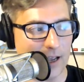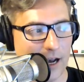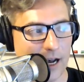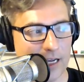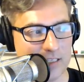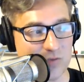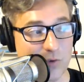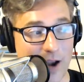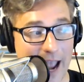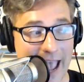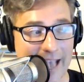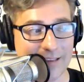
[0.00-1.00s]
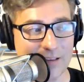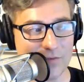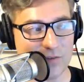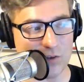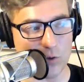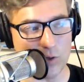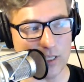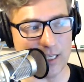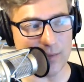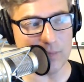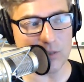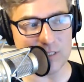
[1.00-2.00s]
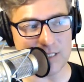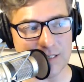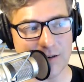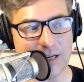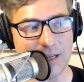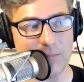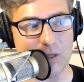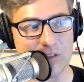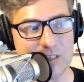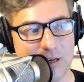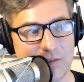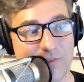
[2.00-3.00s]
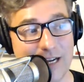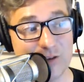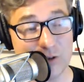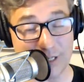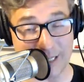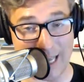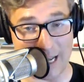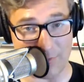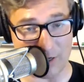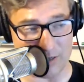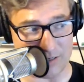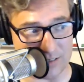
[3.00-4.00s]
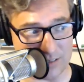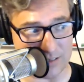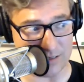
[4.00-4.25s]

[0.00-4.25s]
It's for active duty military and military veteran gamers.